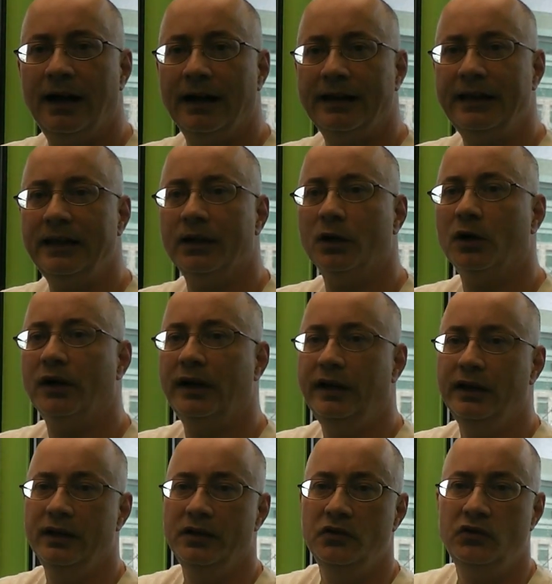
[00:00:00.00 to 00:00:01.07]
Here
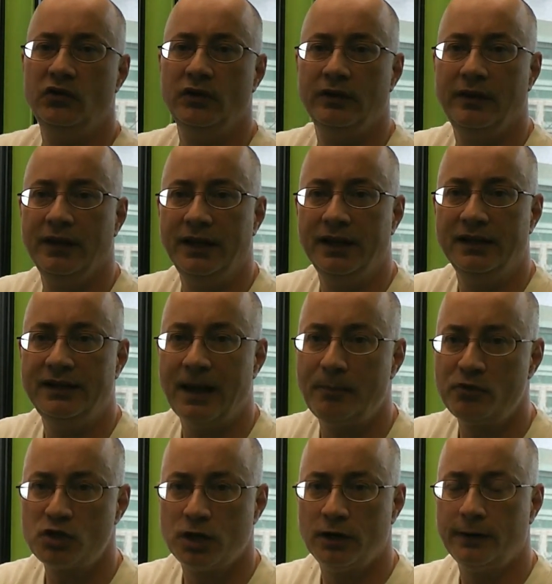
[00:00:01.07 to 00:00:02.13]
is the
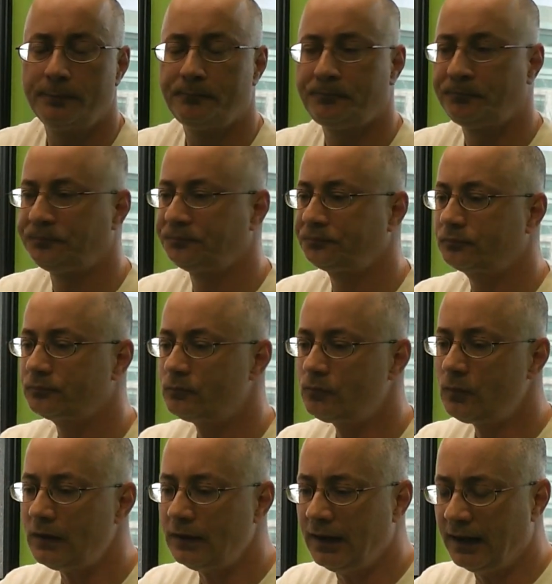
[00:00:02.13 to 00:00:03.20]
depth chart.
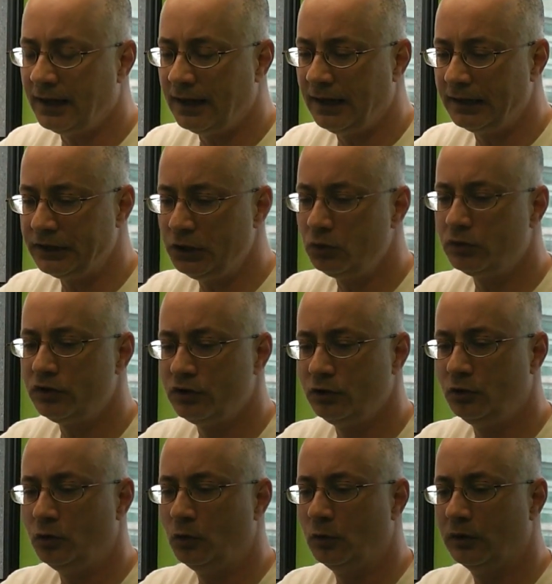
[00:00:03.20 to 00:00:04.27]
You can
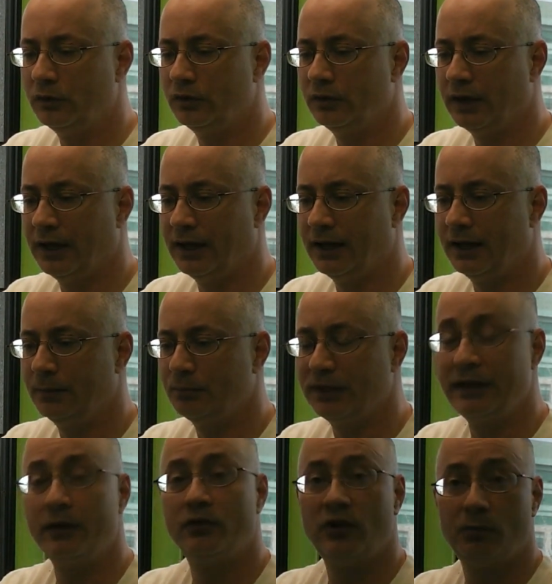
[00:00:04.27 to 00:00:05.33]
do
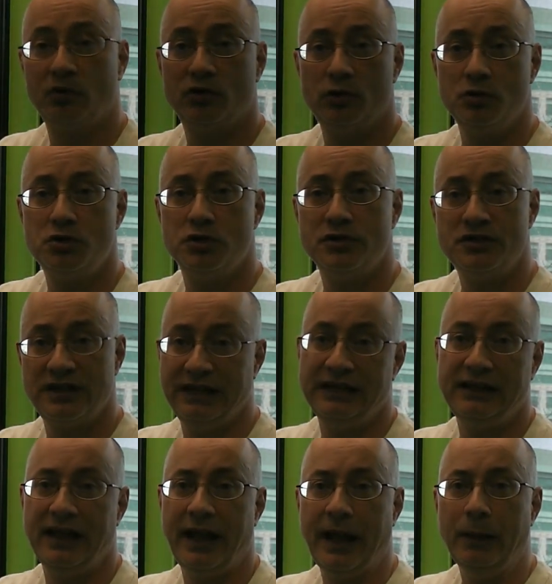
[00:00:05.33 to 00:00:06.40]
player substitutions
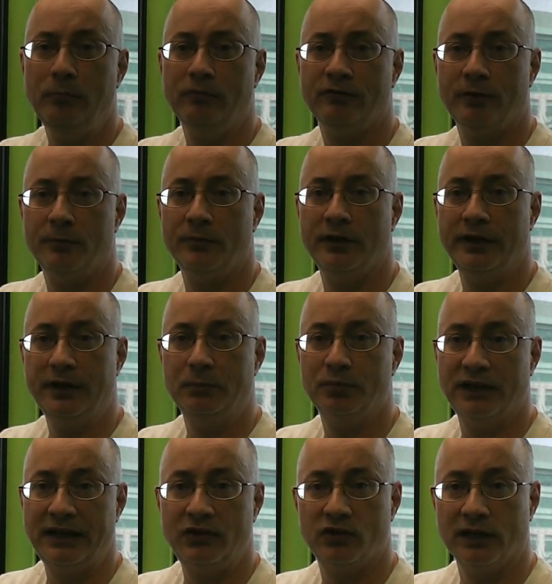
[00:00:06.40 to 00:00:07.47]
in-game from the
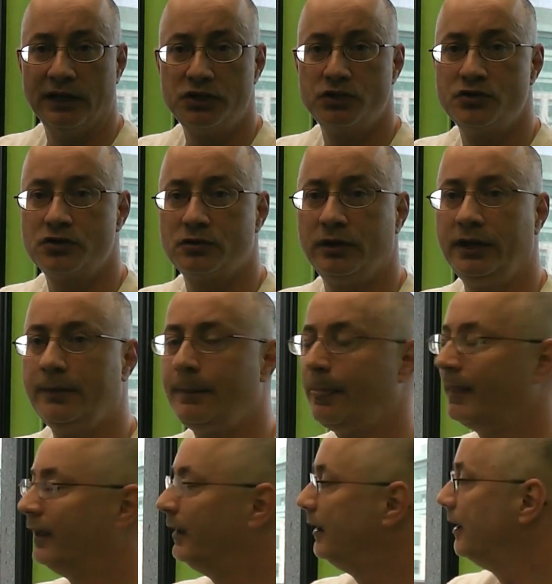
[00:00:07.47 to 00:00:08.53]
play selection screen,
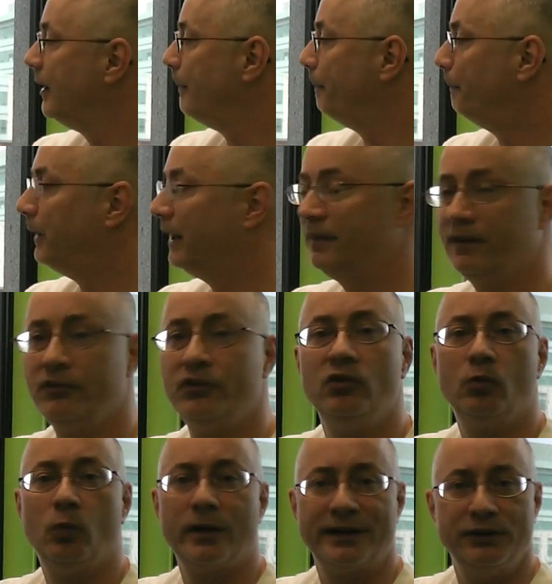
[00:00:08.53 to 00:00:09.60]
but this
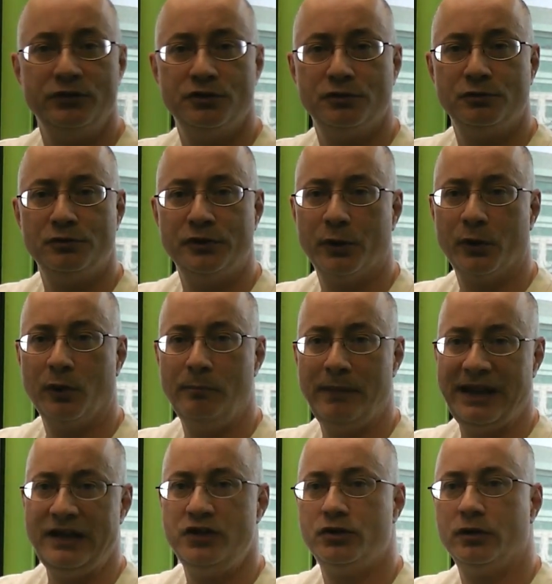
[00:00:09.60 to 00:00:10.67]
is where you do your
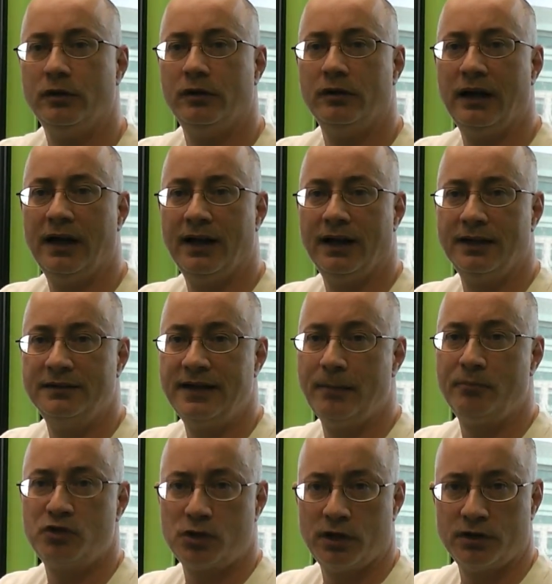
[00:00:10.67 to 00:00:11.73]
major
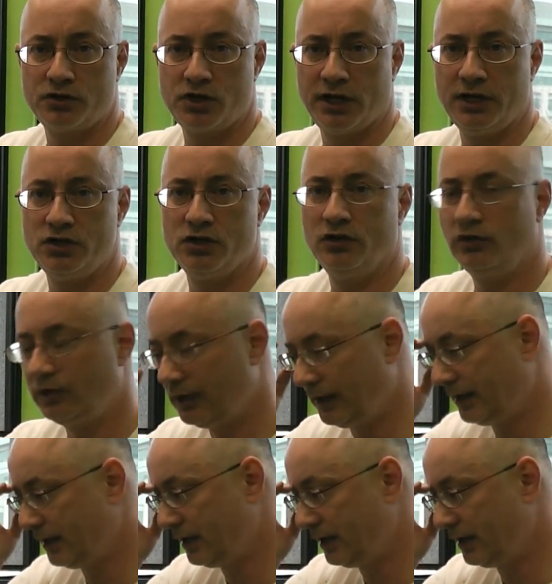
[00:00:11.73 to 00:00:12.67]
depth chart changes,